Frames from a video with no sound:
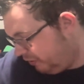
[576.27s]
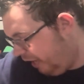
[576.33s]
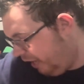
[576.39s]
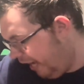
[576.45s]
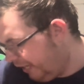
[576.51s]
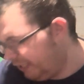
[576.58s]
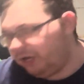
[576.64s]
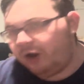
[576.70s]

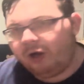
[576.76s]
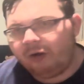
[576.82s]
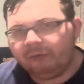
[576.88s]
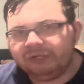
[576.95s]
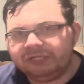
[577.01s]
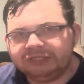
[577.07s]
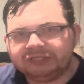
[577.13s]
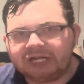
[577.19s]
I can
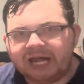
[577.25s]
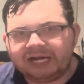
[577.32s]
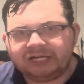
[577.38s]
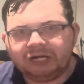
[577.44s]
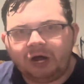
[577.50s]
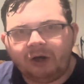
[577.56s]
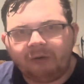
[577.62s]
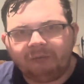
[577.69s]
always
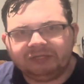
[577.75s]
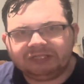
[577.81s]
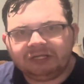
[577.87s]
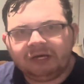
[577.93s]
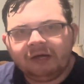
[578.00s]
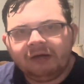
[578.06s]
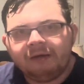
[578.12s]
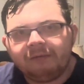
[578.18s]

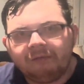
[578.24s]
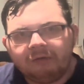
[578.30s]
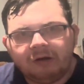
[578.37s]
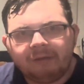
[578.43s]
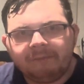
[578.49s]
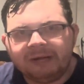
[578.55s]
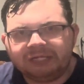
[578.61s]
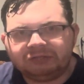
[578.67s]

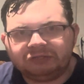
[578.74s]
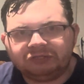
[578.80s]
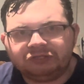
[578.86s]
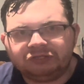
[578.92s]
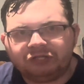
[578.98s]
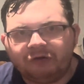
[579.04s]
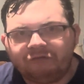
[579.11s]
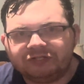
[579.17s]
mess with the
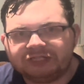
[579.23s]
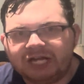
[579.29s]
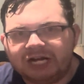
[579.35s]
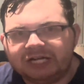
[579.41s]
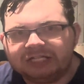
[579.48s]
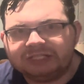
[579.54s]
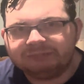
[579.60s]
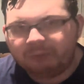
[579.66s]
surface
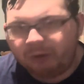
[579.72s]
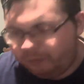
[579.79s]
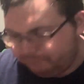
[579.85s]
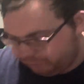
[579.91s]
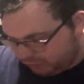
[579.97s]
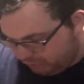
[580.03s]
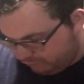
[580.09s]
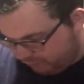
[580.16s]
on this ball.
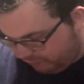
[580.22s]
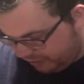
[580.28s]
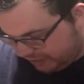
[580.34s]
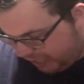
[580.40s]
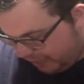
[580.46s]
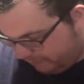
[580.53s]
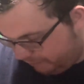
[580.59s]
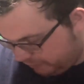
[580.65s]
Right
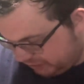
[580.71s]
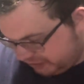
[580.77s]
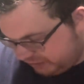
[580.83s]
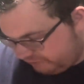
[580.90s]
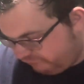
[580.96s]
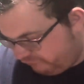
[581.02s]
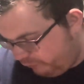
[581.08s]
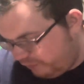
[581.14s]
now I put this
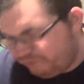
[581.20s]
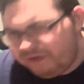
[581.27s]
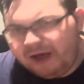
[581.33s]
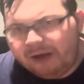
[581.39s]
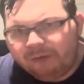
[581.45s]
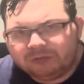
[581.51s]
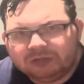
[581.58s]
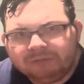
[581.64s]
at
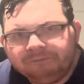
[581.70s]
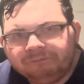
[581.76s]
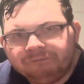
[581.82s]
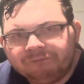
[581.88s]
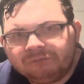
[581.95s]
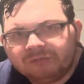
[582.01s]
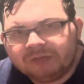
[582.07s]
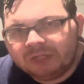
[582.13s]
3,000.
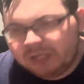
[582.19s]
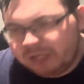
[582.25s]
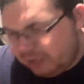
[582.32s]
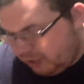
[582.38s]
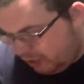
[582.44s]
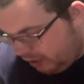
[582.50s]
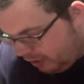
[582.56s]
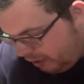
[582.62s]

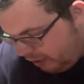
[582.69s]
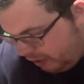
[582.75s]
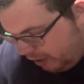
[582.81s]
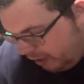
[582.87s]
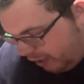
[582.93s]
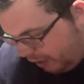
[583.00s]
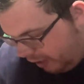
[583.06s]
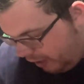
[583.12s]

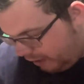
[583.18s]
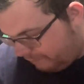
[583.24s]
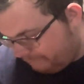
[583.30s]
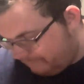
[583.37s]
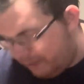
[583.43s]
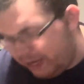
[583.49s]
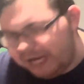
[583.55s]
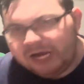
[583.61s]

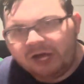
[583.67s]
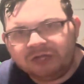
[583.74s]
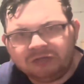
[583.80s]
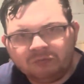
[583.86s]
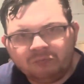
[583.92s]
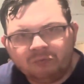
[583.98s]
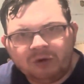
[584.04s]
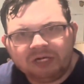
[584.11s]
My
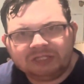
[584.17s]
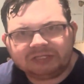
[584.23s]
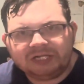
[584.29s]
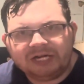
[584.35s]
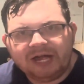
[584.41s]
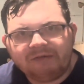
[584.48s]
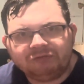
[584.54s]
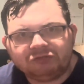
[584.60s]
other one is
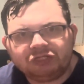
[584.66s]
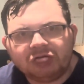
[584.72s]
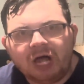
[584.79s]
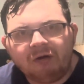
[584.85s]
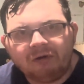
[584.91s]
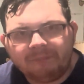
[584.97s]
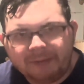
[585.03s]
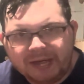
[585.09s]
gonna have a
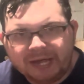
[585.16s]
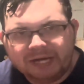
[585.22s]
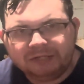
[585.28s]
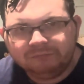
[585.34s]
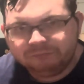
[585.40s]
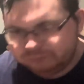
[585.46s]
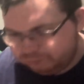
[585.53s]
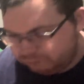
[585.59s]
taller
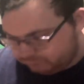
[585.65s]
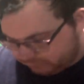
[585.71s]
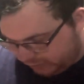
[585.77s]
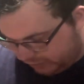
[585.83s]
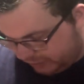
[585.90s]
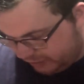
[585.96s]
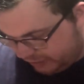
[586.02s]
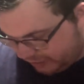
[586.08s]
pin
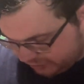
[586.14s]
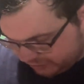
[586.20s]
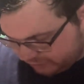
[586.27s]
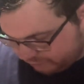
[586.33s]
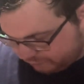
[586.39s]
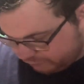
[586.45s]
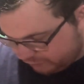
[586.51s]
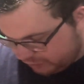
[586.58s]
than
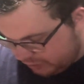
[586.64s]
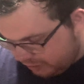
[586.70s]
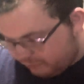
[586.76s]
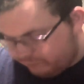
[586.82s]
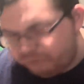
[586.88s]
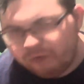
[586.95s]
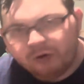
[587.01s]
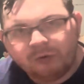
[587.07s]
this
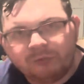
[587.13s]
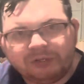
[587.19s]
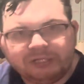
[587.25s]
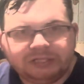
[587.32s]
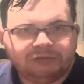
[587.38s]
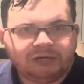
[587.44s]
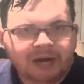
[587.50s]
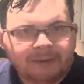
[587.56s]
for a
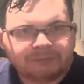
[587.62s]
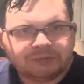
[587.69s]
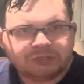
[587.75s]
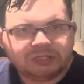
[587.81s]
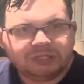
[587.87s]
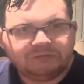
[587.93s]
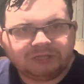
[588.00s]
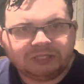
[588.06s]
weaker
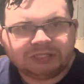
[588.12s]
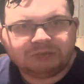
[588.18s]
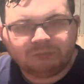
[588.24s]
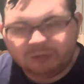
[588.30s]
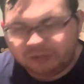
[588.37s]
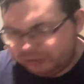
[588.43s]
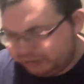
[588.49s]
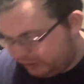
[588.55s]
option if this
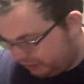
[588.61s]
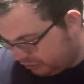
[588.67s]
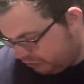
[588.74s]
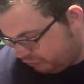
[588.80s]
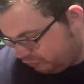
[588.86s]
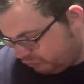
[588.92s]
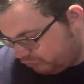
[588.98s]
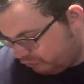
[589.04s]
one gets
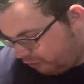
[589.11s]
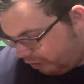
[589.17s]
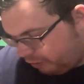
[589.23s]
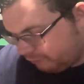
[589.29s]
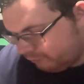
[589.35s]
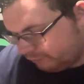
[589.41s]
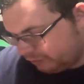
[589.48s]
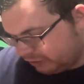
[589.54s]
too
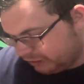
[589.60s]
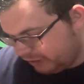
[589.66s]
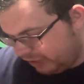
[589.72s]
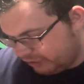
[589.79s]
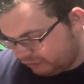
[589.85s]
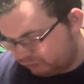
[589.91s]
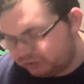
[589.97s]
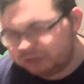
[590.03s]
strong, because I
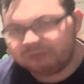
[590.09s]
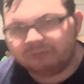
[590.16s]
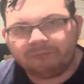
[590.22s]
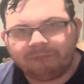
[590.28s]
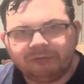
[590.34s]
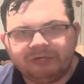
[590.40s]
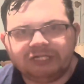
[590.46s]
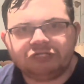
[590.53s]
drilled this one
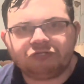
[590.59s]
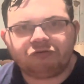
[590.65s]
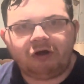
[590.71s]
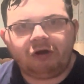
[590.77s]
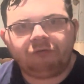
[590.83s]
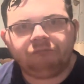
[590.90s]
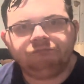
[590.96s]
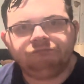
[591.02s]
pretty
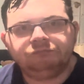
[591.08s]
strong.